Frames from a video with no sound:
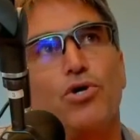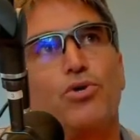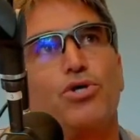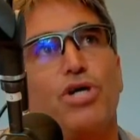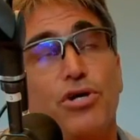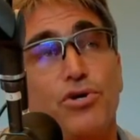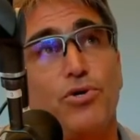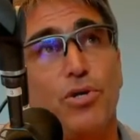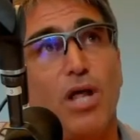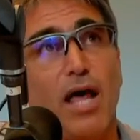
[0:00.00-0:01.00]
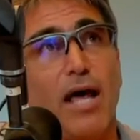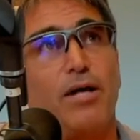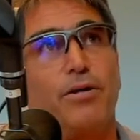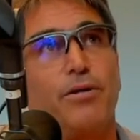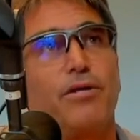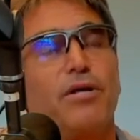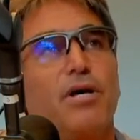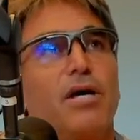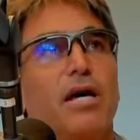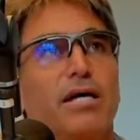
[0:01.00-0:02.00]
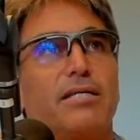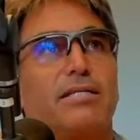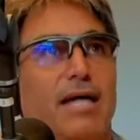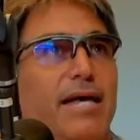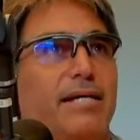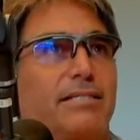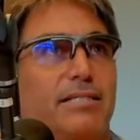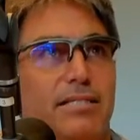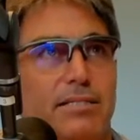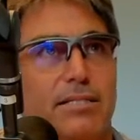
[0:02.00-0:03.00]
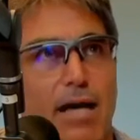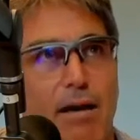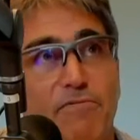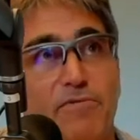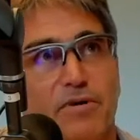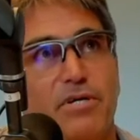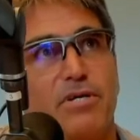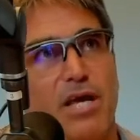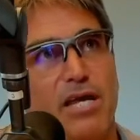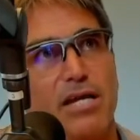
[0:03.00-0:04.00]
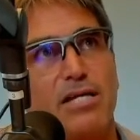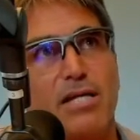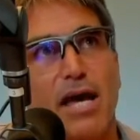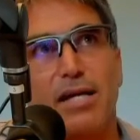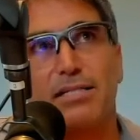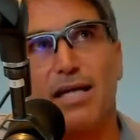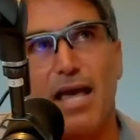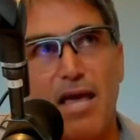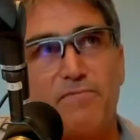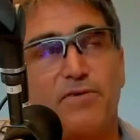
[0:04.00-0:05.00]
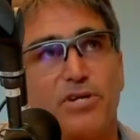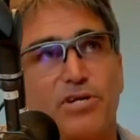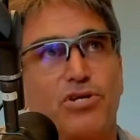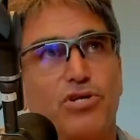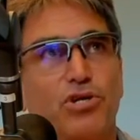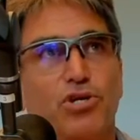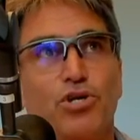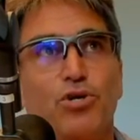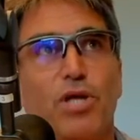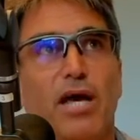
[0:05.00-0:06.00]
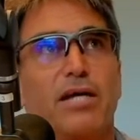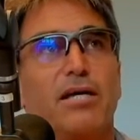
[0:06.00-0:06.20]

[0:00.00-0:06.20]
general health, it takes discomfort and it takes effort to do that.